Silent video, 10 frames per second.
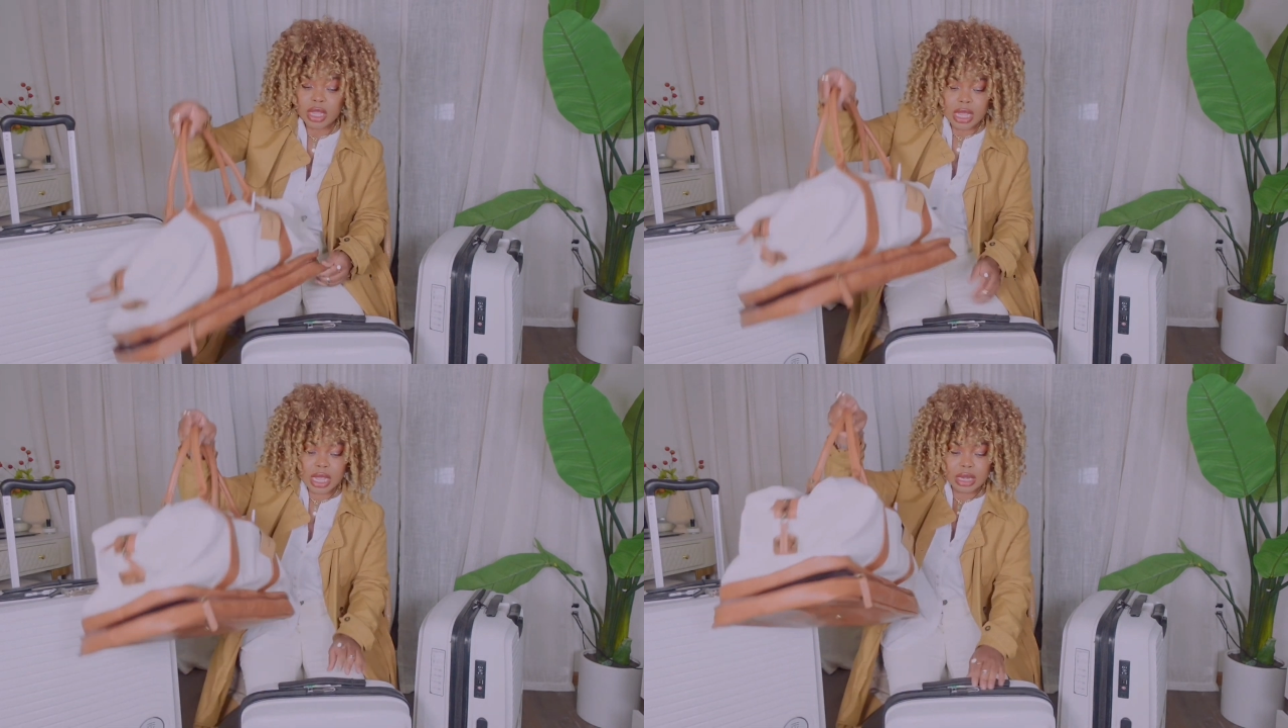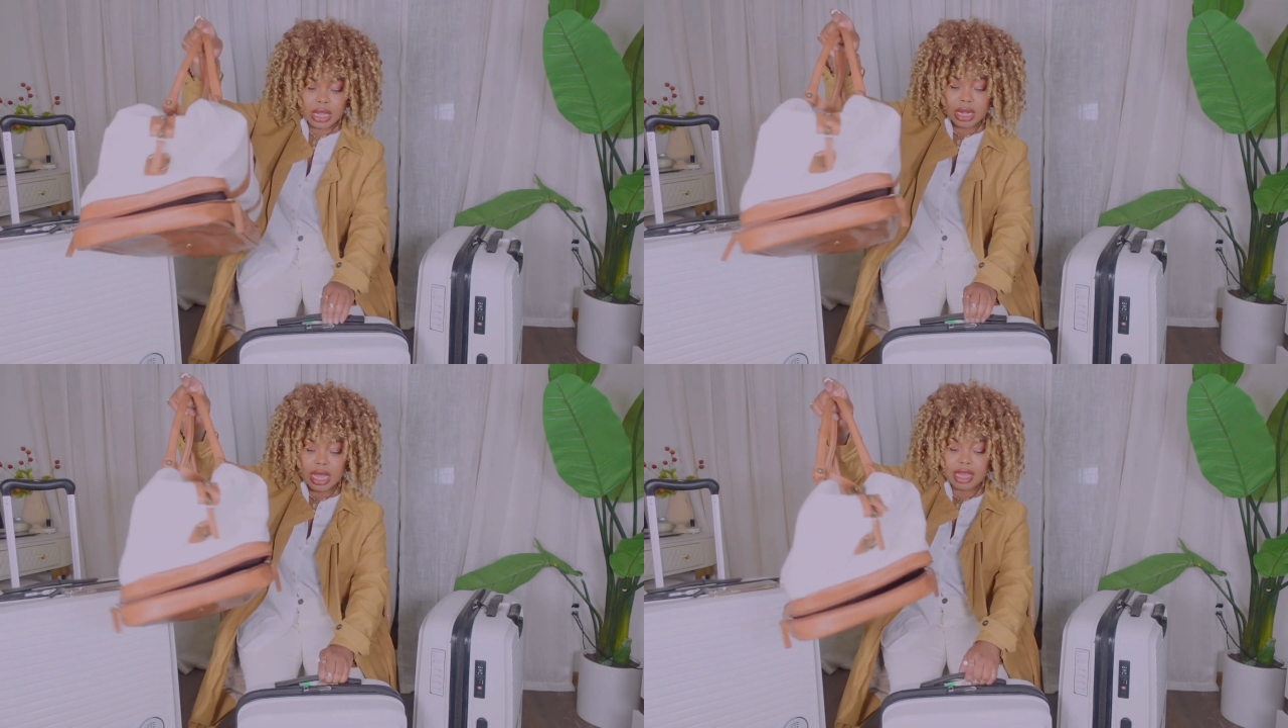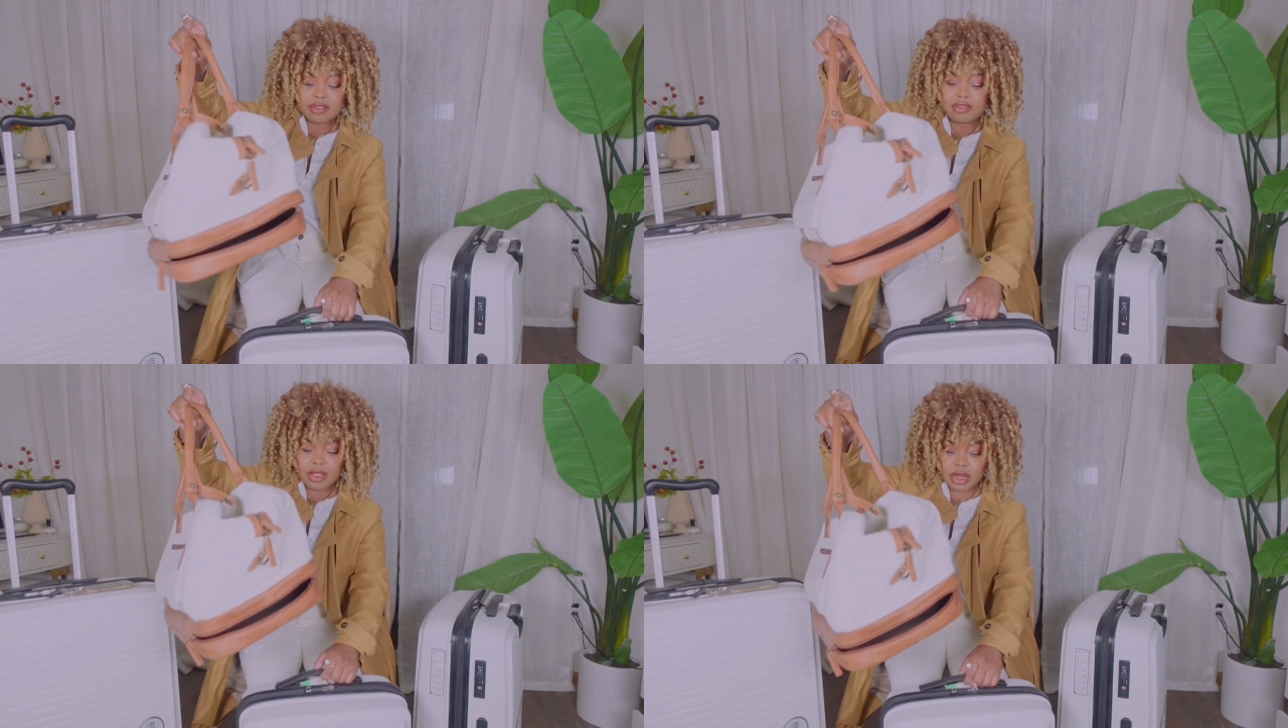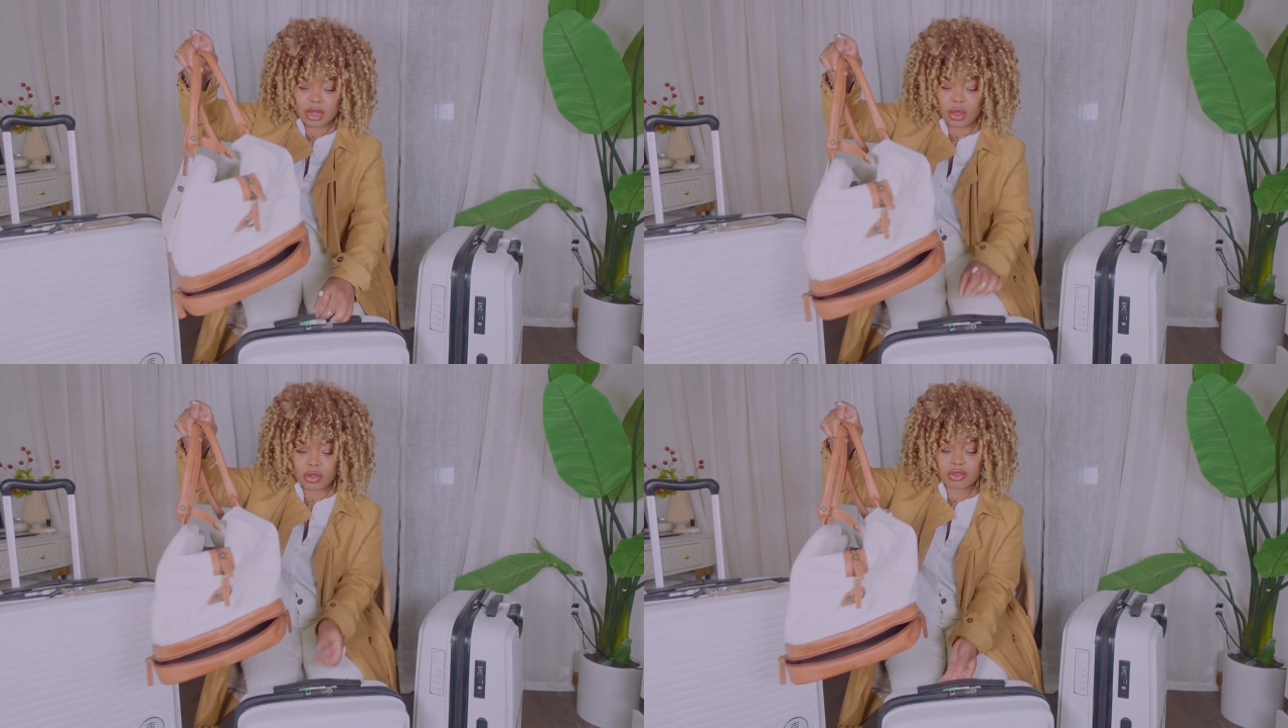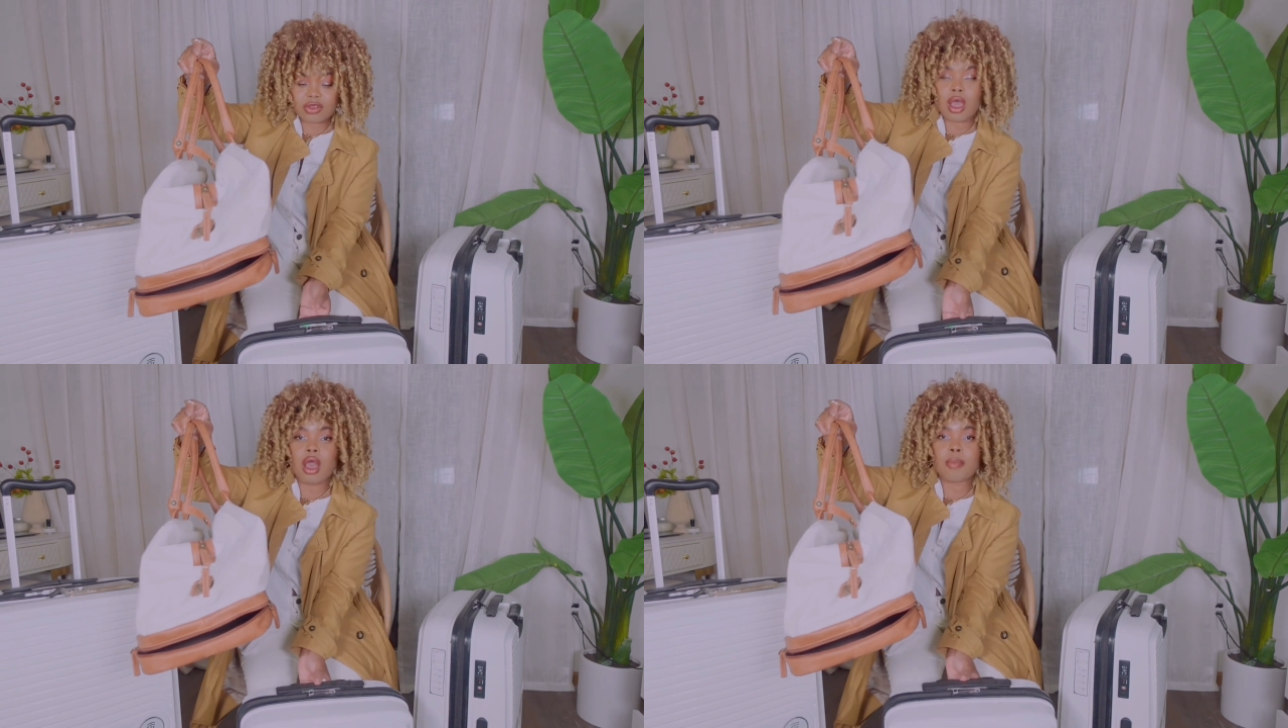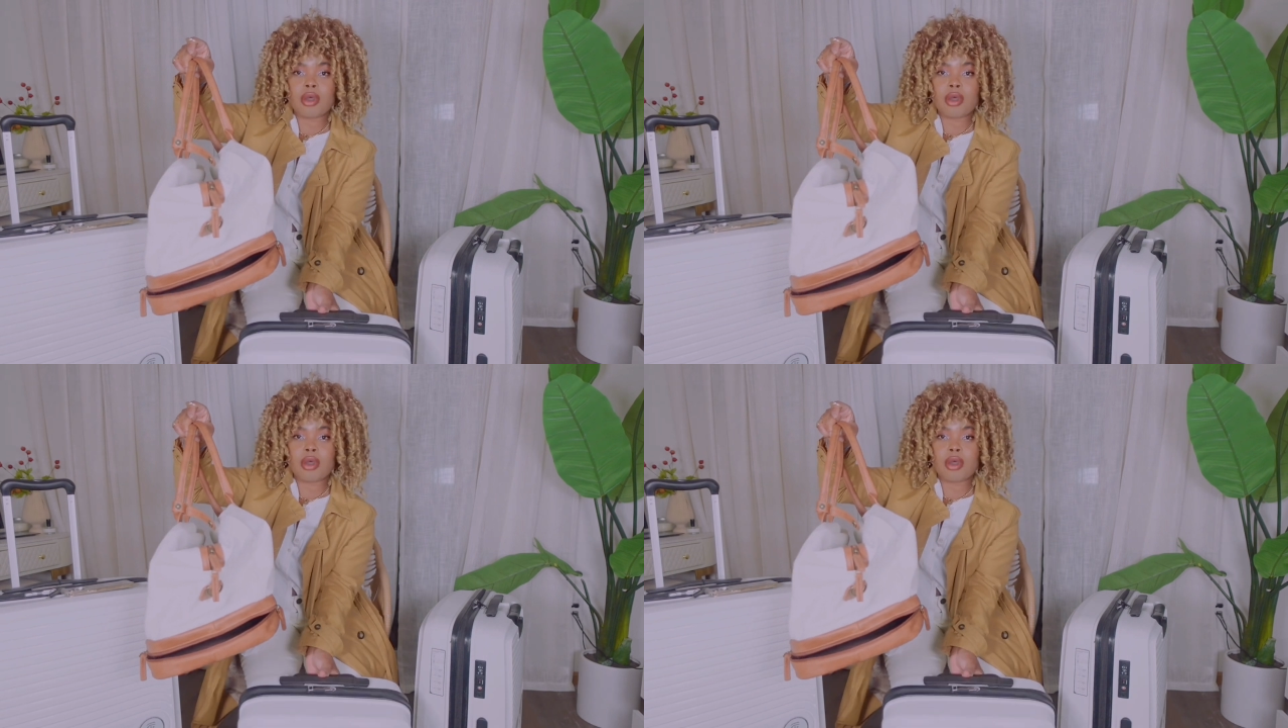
And then I set it on top